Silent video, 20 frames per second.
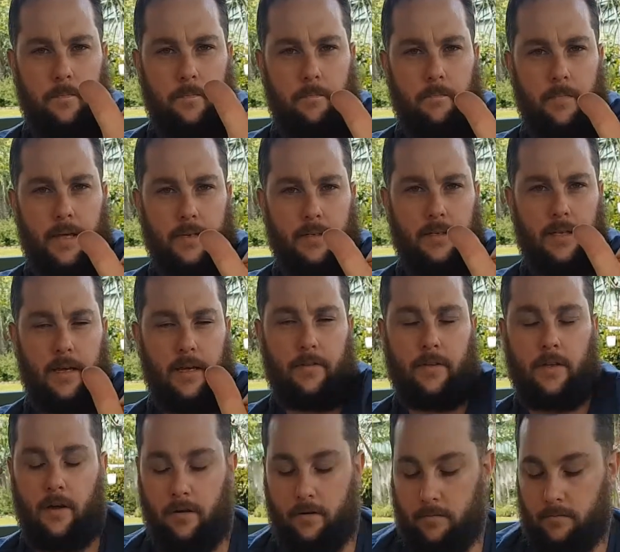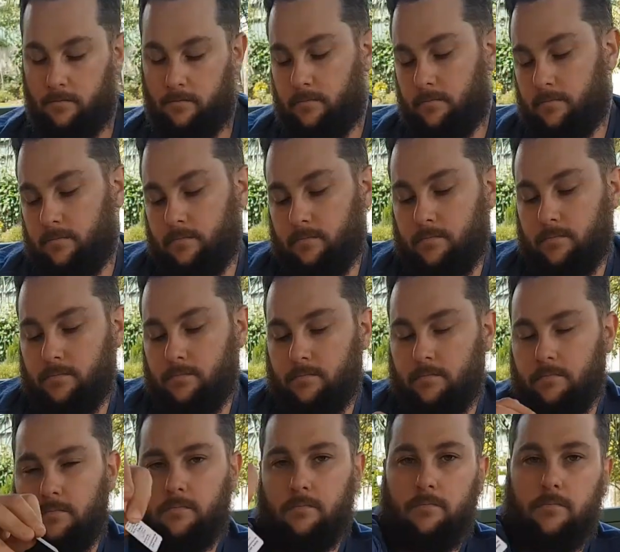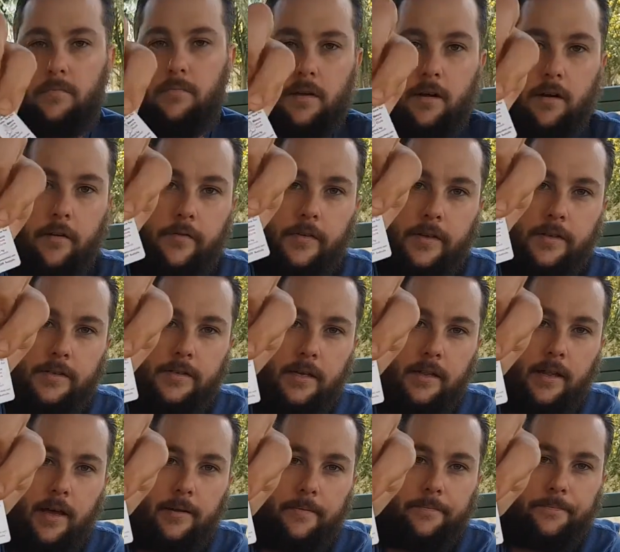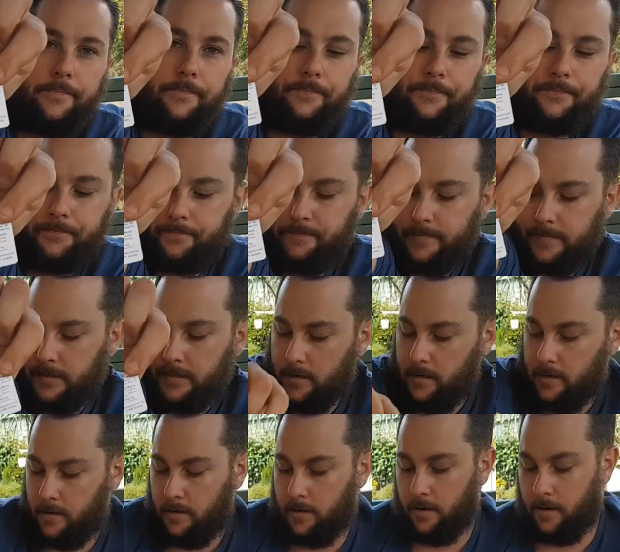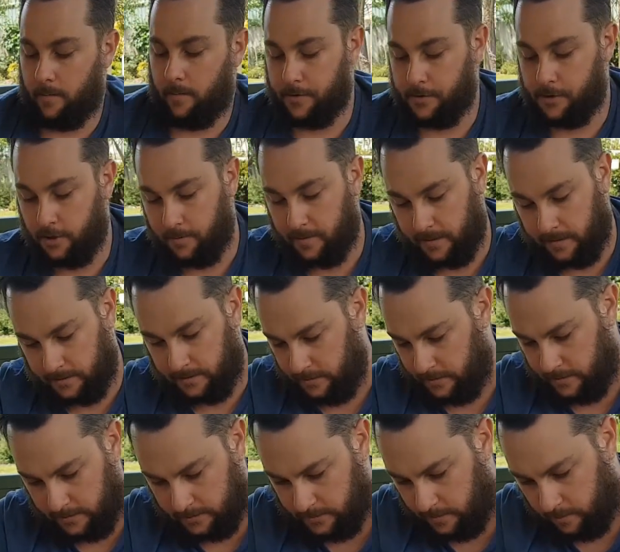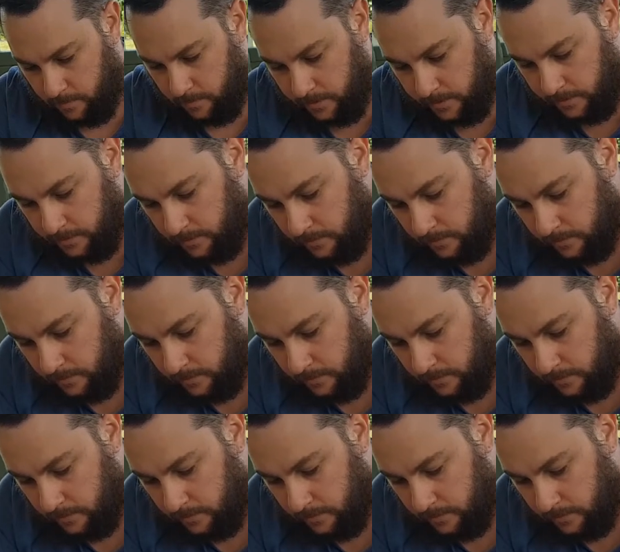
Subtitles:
Means leave alone. I don't know if you can see that. I'm assuming that's in there somewhere.